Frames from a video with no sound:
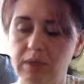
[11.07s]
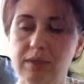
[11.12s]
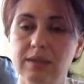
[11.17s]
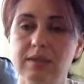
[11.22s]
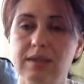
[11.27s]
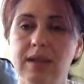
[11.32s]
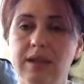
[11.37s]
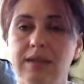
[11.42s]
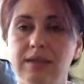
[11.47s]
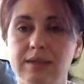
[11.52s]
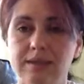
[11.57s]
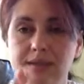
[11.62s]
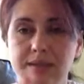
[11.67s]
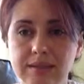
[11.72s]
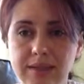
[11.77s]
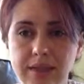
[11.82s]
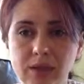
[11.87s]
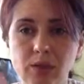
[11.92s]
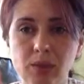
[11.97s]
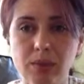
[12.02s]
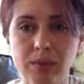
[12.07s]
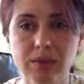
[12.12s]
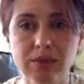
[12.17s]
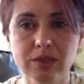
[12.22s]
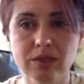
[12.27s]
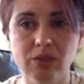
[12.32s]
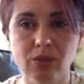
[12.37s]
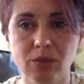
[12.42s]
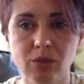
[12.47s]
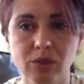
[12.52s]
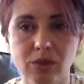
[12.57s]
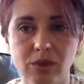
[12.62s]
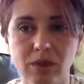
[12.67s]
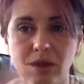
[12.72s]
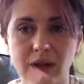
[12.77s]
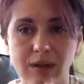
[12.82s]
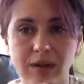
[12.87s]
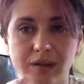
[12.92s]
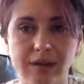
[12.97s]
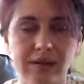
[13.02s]
it's like a sequence order,
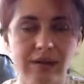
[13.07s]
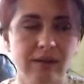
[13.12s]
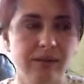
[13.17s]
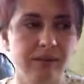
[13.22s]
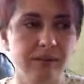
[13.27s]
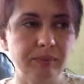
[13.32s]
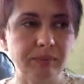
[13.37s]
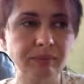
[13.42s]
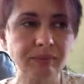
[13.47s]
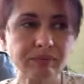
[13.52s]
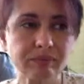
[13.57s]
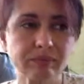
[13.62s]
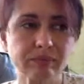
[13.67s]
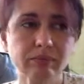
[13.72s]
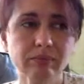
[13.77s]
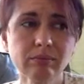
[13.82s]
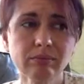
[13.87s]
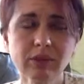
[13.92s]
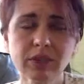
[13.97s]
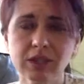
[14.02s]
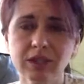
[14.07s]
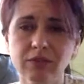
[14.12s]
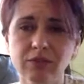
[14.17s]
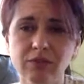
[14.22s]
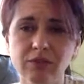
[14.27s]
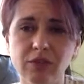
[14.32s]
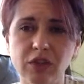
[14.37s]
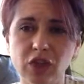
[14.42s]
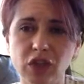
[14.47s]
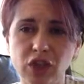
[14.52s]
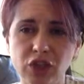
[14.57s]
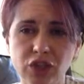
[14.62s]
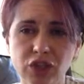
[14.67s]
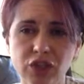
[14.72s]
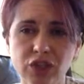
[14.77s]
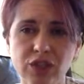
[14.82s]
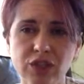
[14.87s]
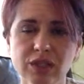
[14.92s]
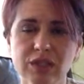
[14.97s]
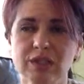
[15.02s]
like, of
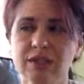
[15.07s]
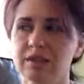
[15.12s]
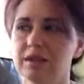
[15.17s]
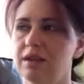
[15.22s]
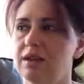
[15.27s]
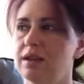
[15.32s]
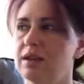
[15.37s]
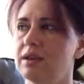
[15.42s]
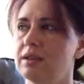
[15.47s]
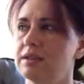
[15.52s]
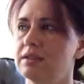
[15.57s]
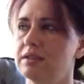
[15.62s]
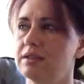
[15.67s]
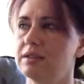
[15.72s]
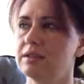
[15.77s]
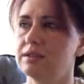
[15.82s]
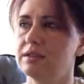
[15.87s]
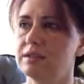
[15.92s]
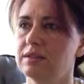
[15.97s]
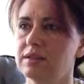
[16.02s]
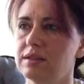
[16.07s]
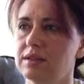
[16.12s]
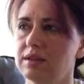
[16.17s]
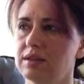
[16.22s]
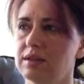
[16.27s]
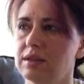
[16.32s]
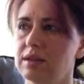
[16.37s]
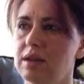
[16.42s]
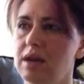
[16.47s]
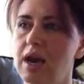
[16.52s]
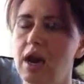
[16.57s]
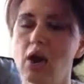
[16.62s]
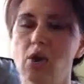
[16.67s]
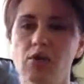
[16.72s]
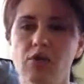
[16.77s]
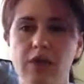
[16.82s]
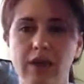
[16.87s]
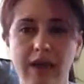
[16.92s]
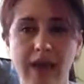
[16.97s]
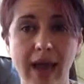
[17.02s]
years and how
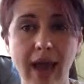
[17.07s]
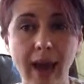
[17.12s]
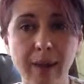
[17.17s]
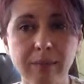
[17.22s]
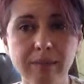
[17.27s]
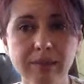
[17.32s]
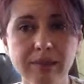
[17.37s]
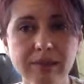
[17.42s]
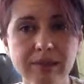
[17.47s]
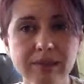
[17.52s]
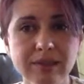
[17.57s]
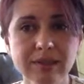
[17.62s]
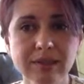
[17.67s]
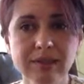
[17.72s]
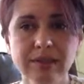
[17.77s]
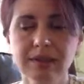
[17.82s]
they happened.